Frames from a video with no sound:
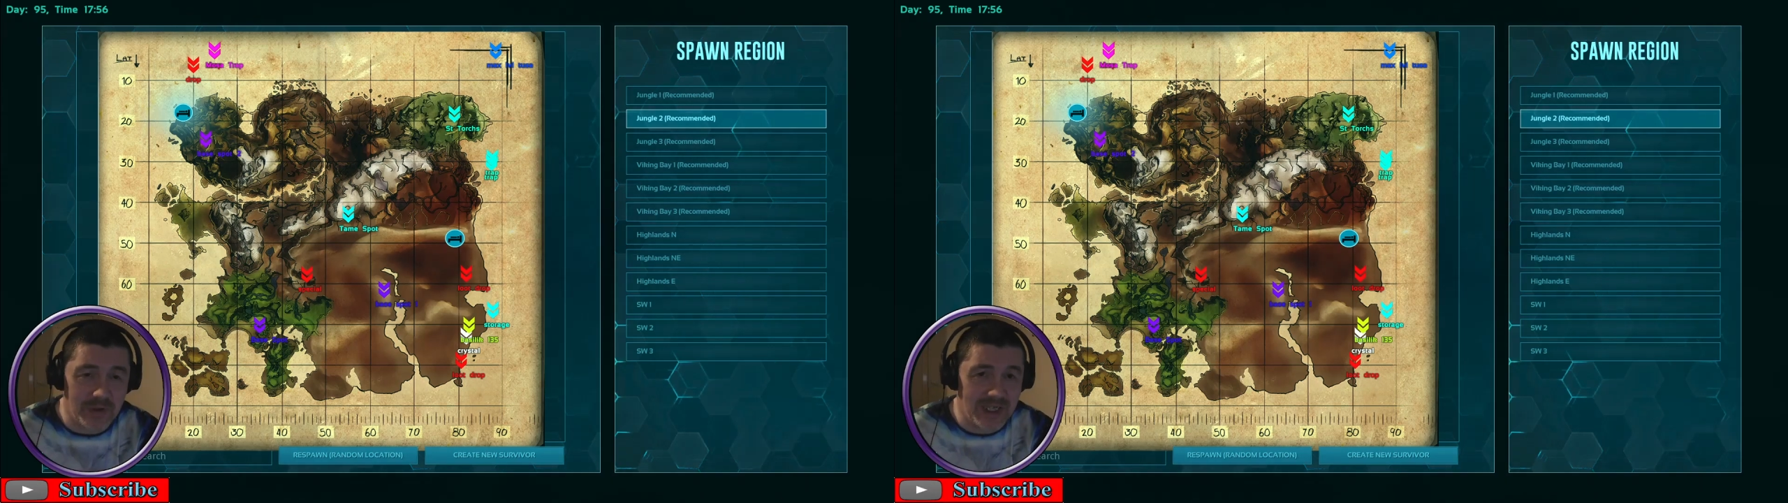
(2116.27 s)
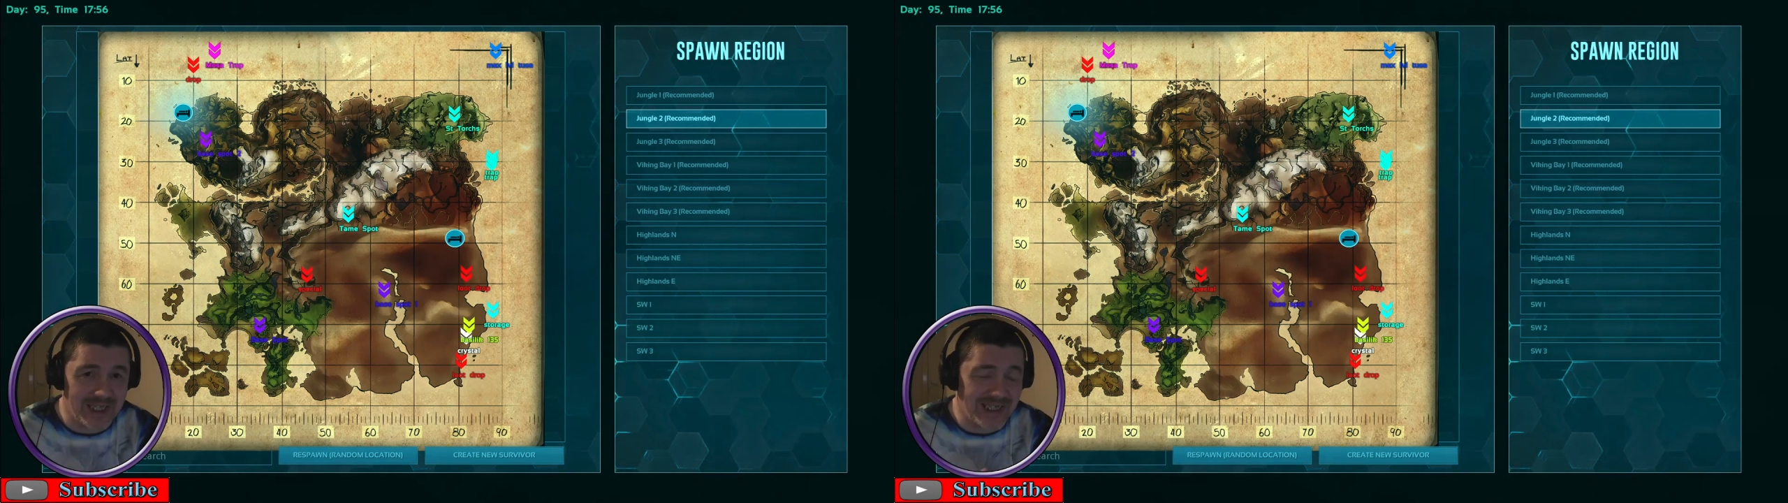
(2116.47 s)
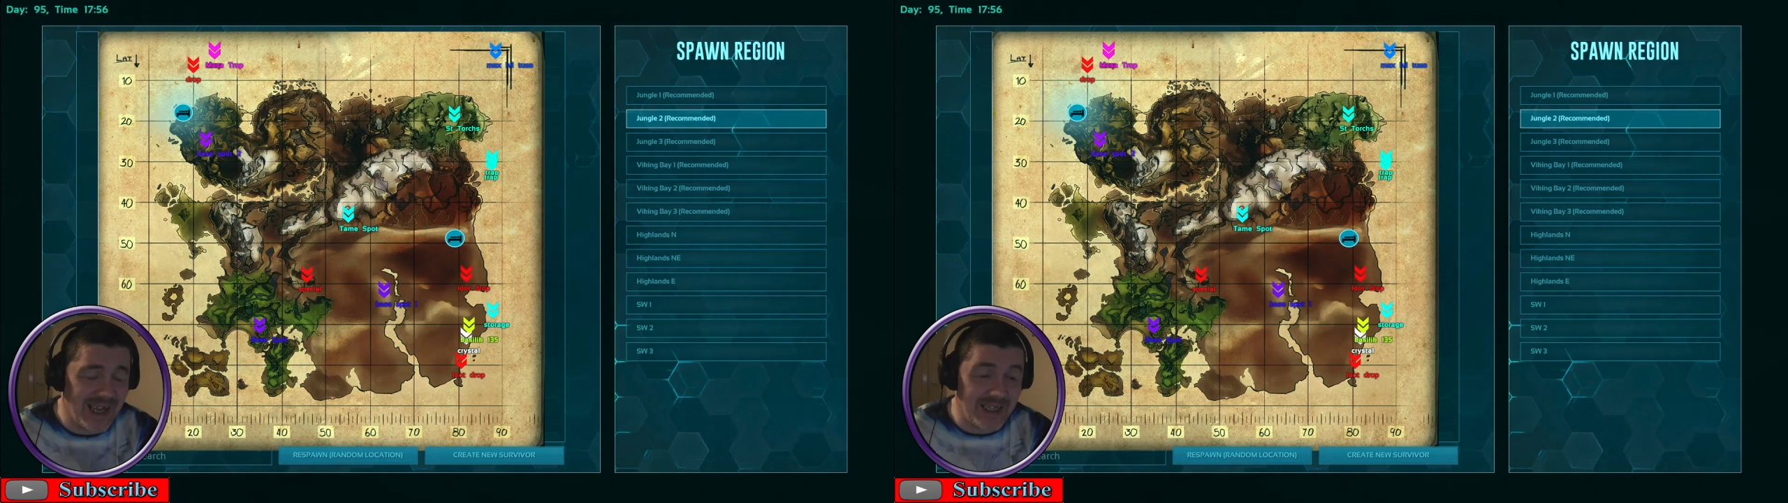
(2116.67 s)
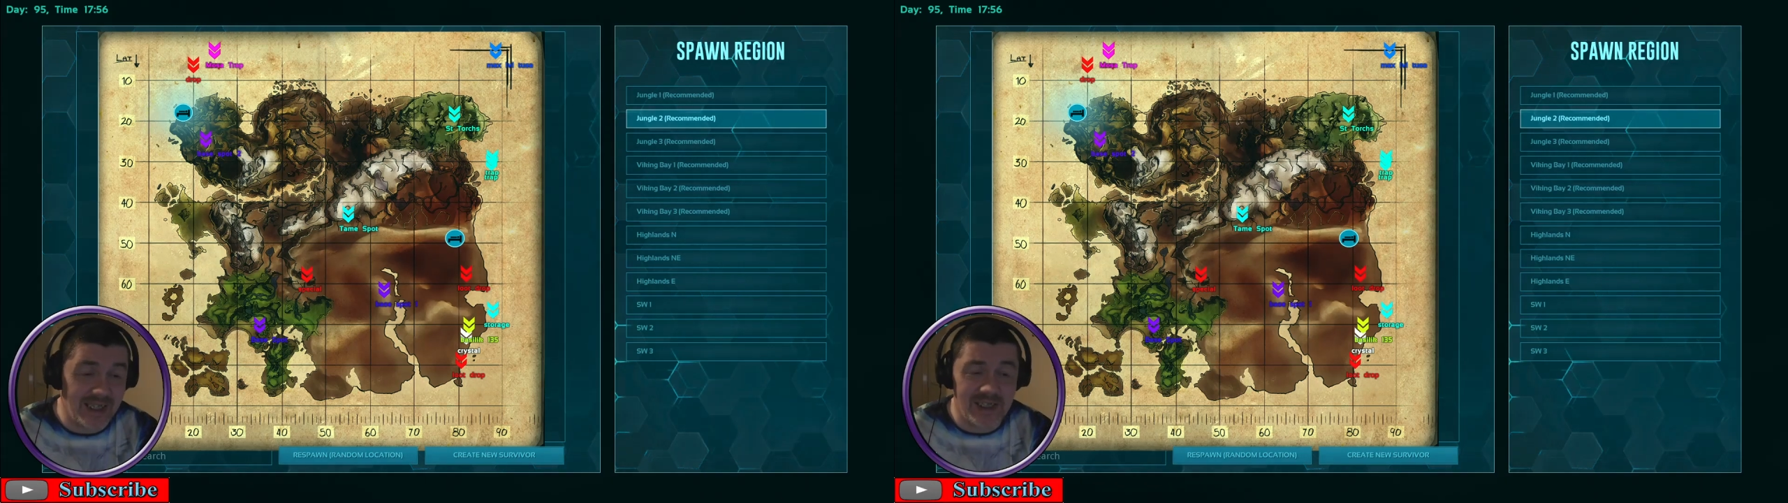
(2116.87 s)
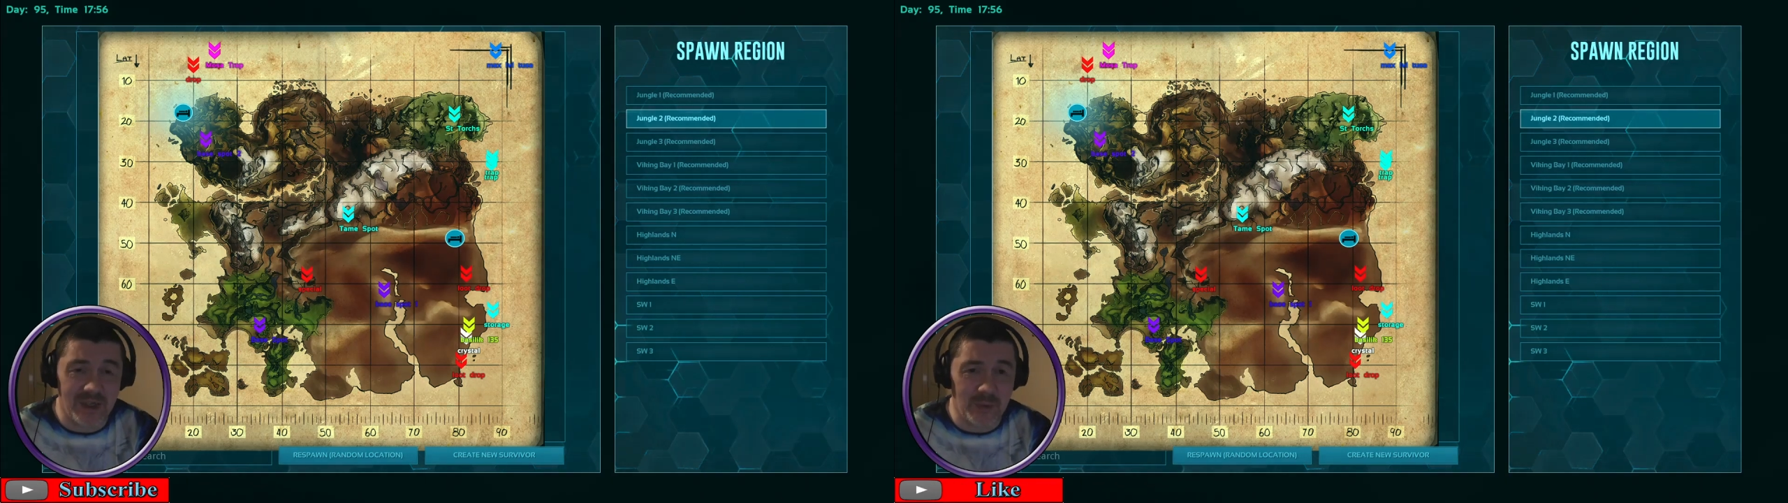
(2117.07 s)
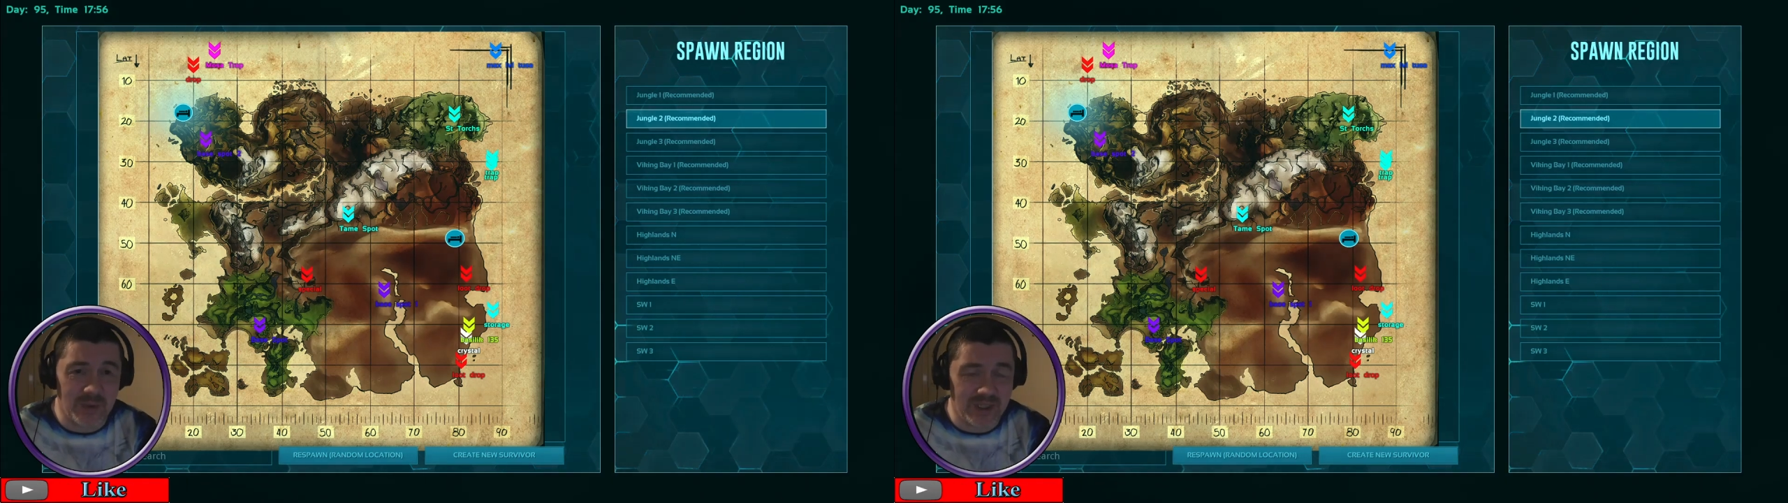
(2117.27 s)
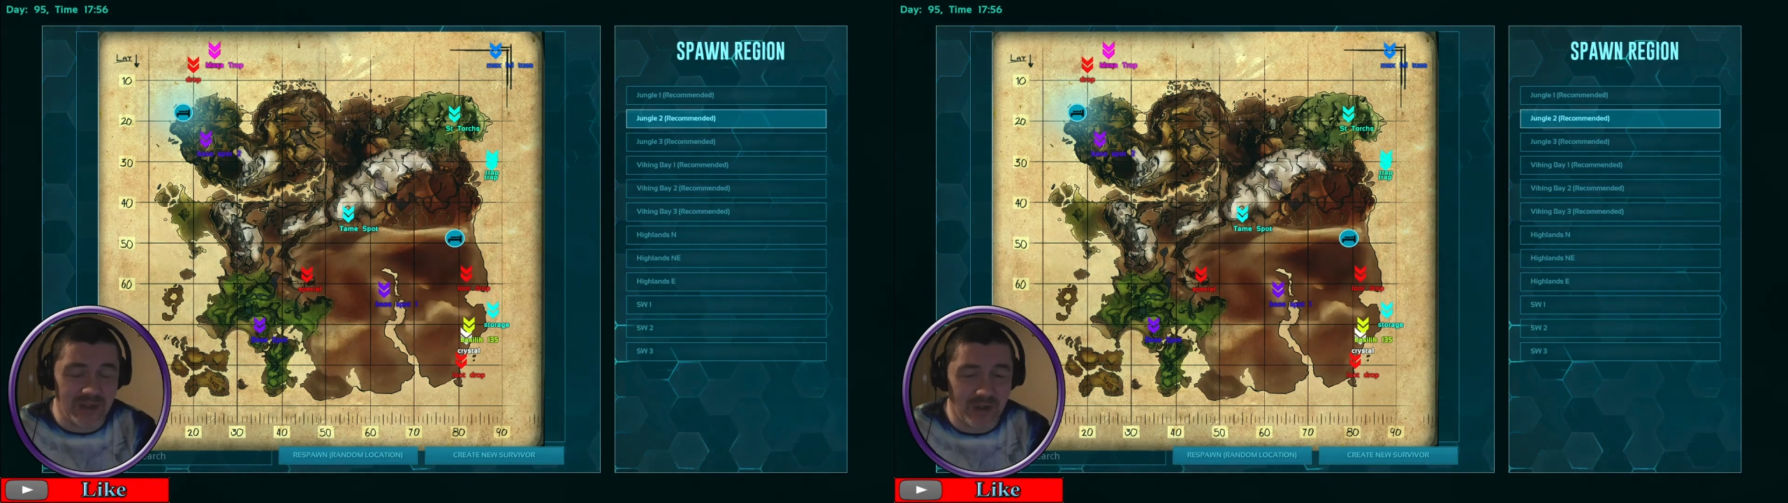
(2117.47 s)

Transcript: because let's say it did